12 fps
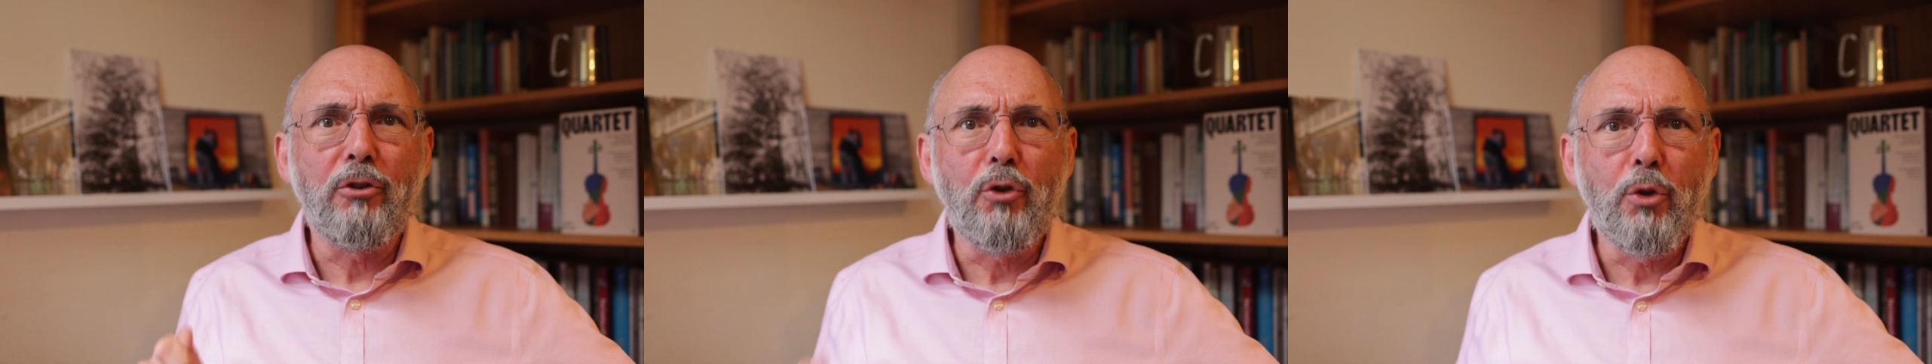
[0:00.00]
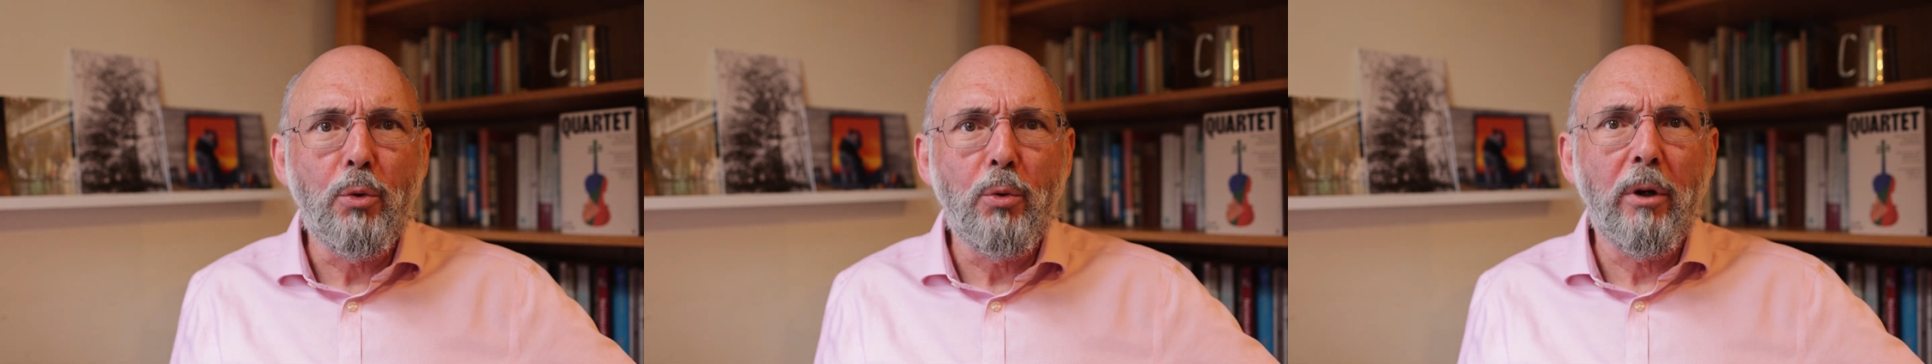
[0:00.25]

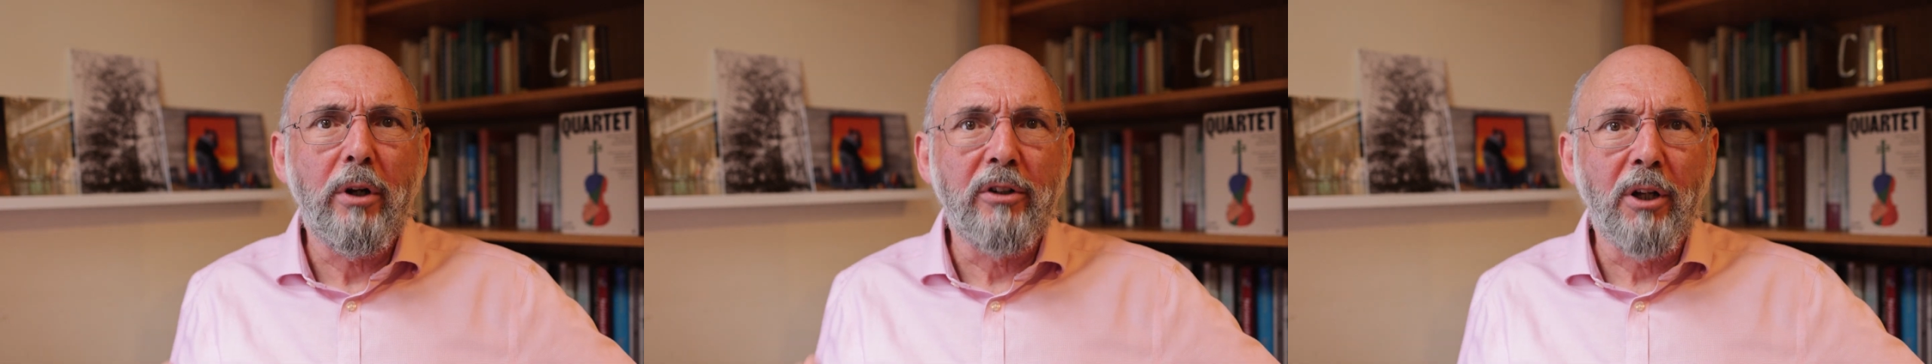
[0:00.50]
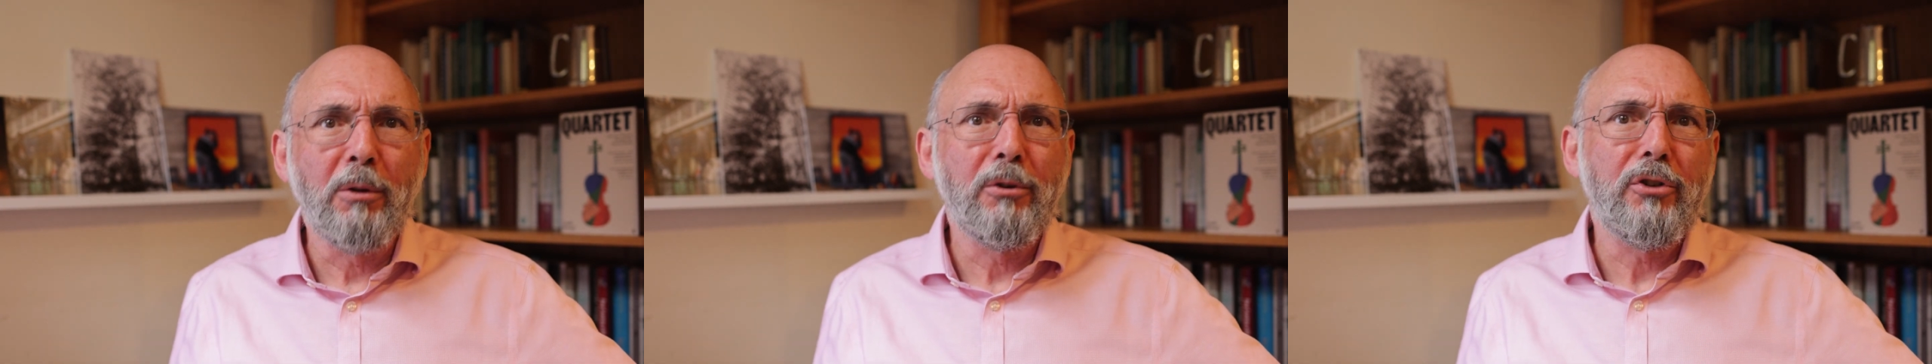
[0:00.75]
new
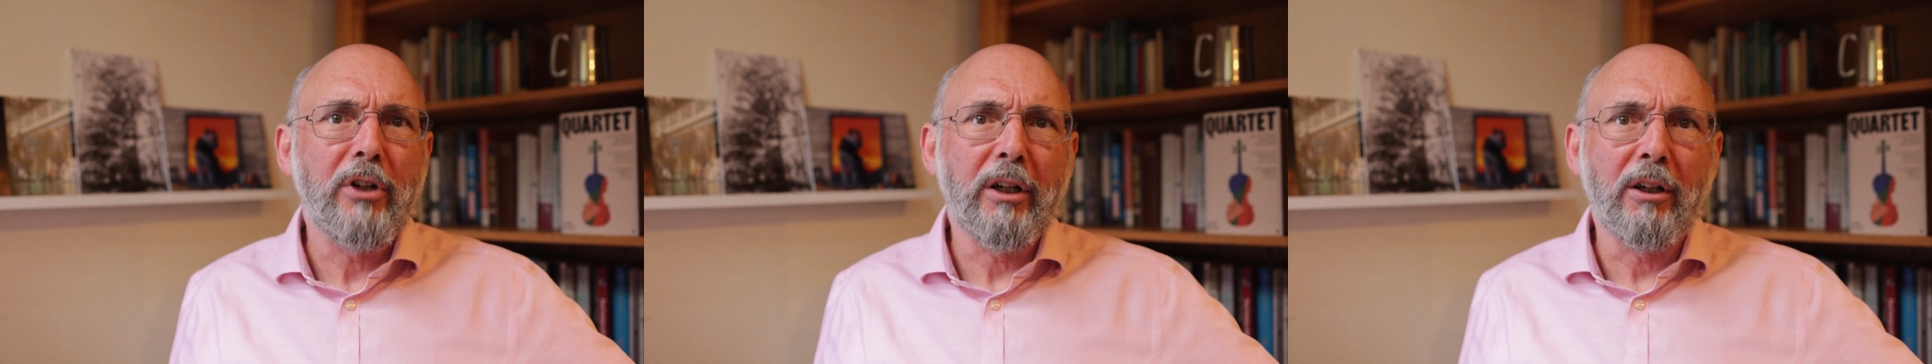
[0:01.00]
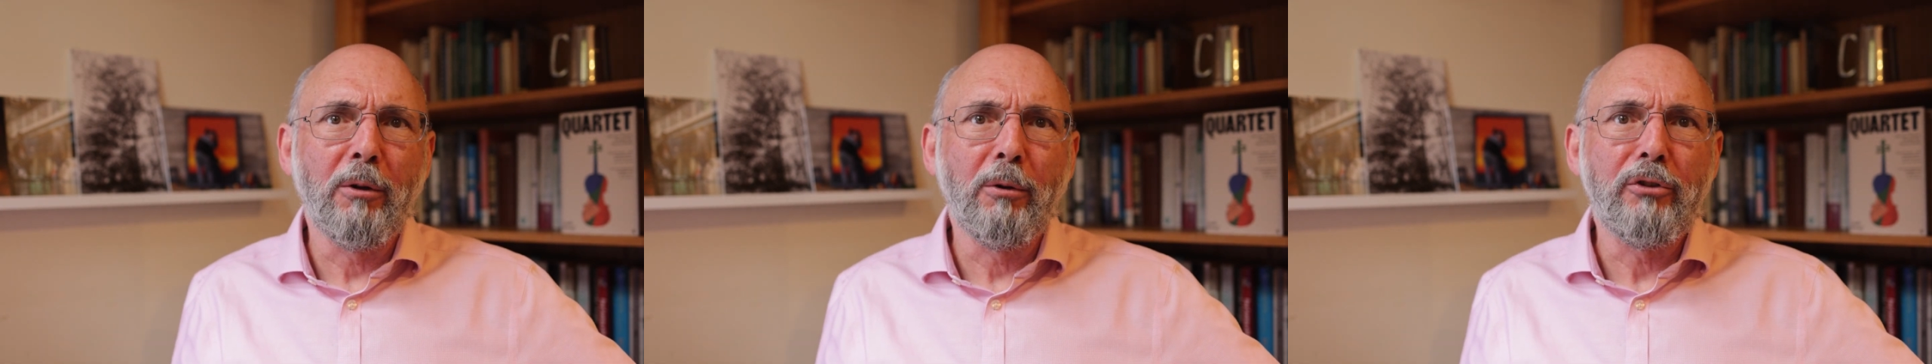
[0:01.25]
knowledge
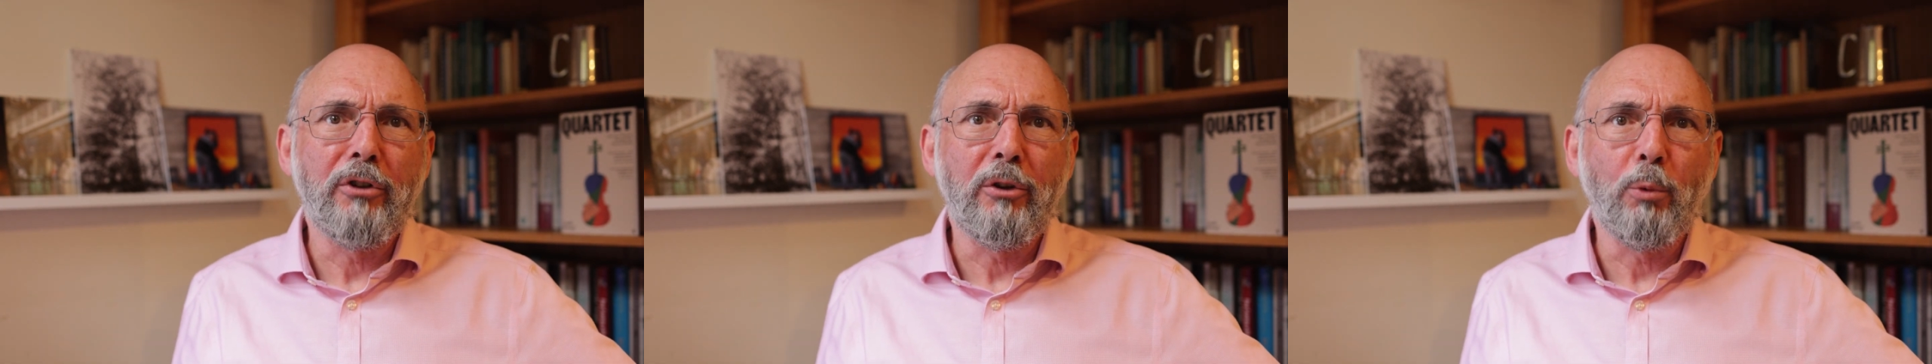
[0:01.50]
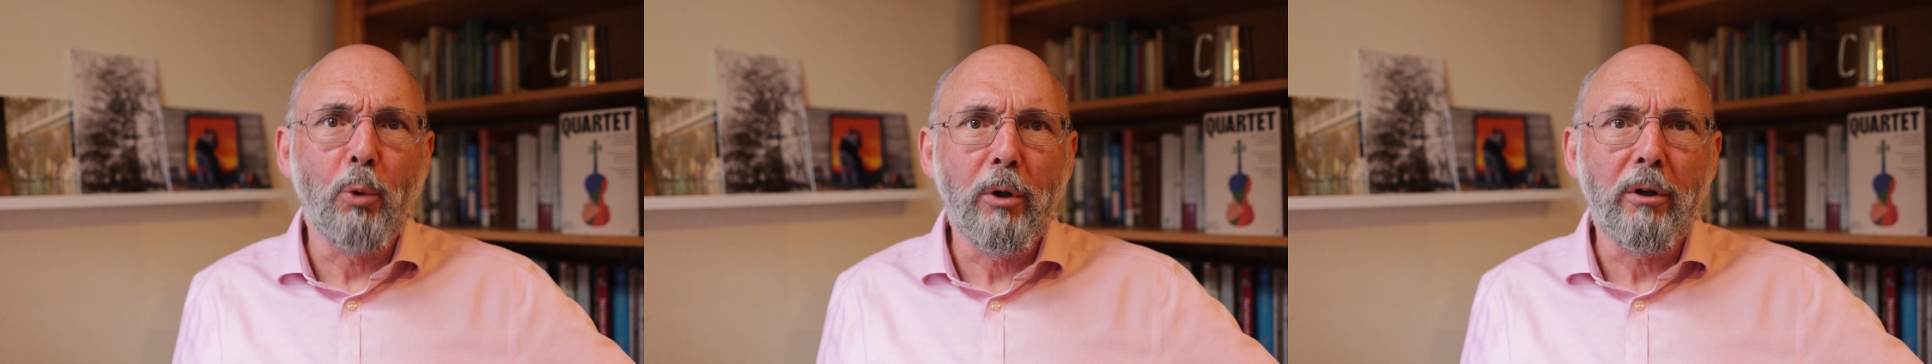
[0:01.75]

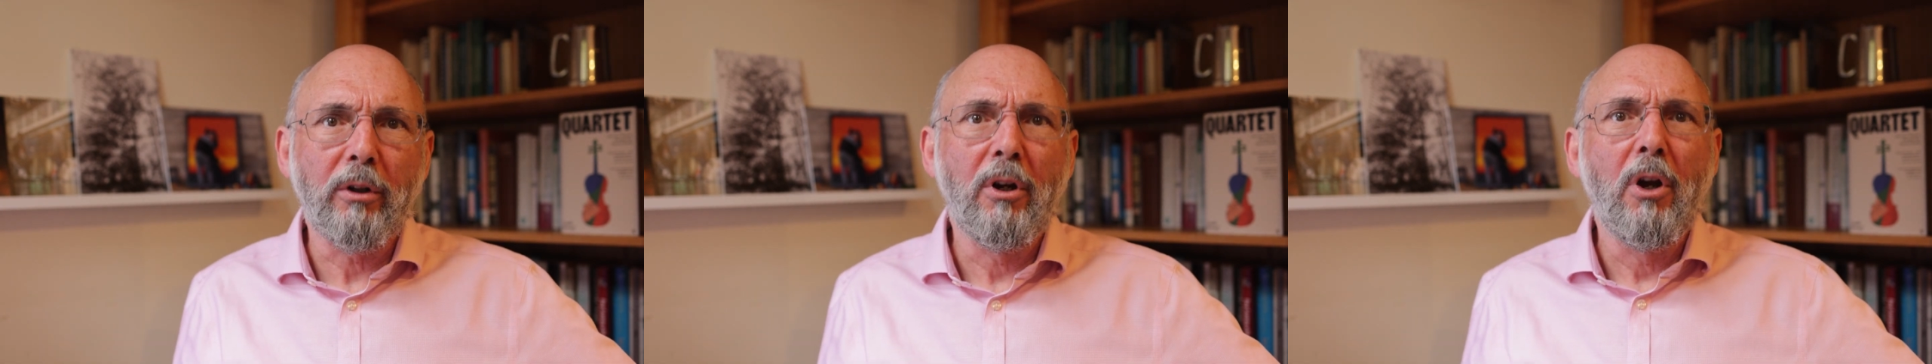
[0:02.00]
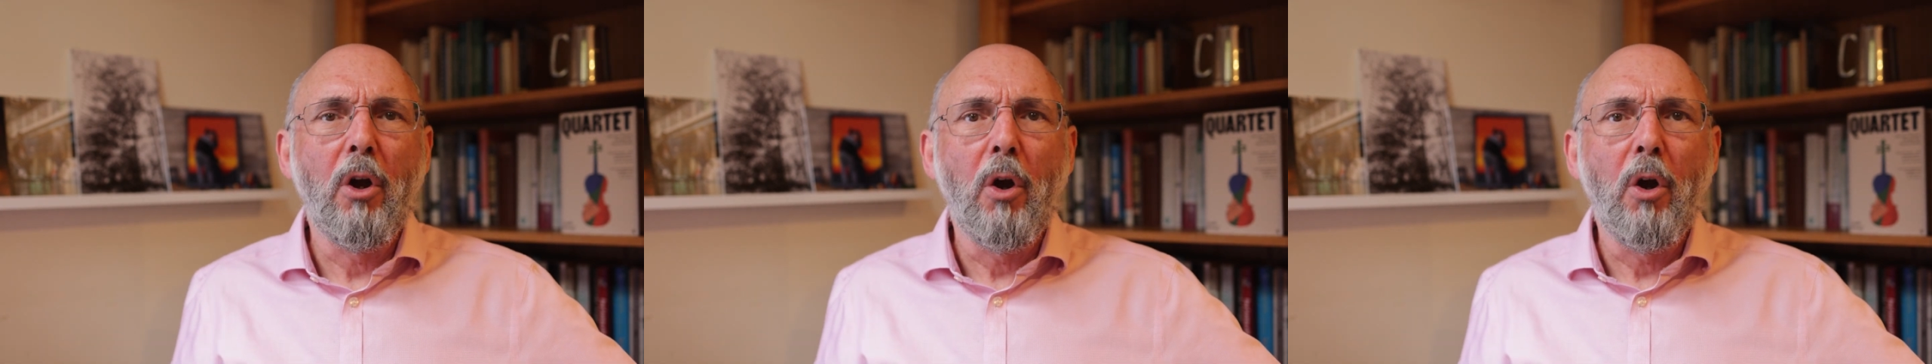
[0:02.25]
technologies work,